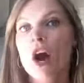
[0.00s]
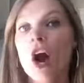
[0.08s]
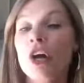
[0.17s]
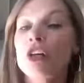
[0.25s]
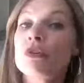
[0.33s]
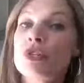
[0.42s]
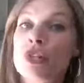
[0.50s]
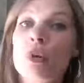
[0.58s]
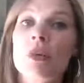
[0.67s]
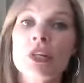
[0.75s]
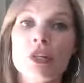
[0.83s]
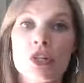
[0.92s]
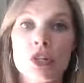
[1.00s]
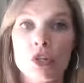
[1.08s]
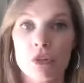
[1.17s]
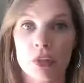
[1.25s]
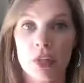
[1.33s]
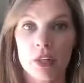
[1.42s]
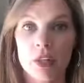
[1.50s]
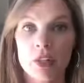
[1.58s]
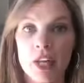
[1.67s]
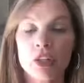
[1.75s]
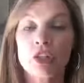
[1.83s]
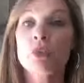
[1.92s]
Are you showing your children
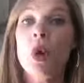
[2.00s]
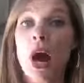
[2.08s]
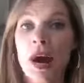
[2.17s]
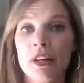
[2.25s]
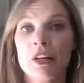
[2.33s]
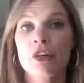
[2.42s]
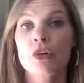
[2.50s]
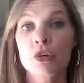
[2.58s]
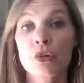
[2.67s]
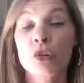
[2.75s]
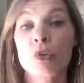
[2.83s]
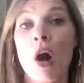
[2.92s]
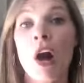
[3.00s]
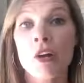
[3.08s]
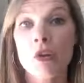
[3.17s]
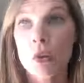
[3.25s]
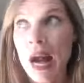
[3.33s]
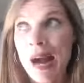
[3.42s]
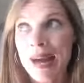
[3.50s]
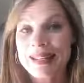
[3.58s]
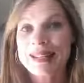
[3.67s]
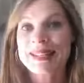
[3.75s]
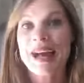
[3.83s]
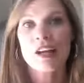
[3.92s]
that you honor who you are, who God
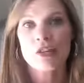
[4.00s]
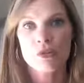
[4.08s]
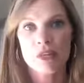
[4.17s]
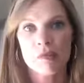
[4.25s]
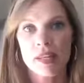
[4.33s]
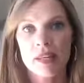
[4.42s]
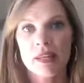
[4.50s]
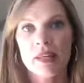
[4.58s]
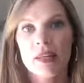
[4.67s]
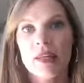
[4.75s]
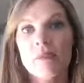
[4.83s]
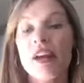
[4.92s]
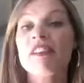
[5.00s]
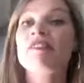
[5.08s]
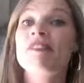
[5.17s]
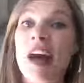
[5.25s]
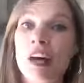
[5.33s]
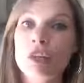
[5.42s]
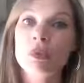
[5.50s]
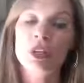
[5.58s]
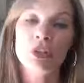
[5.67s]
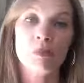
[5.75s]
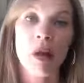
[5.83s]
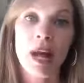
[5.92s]
designed you to be, by
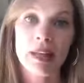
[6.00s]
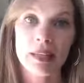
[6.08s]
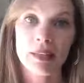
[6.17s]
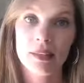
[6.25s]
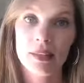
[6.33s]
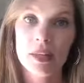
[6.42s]
valuing your body?